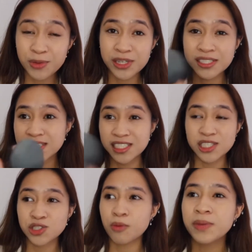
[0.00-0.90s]
We're
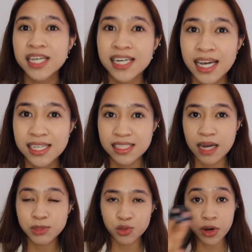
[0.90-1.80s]
just stopping in like
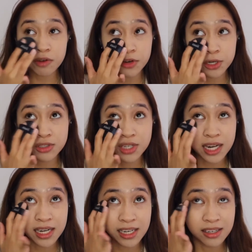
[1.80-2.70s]
Times Square for you to
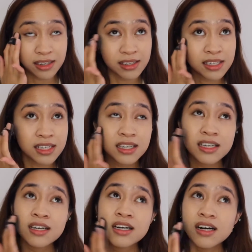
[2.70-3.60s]
get like a
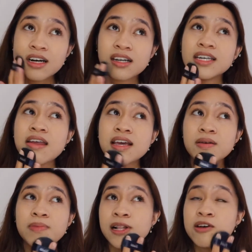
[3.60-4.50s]

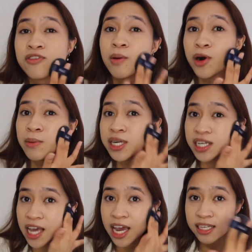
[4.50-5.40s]
naked palette from Urban
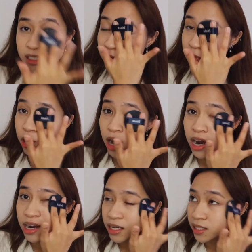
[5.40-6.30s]
Decay at
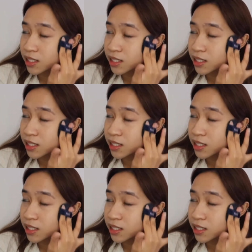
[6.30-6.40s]
Sephora?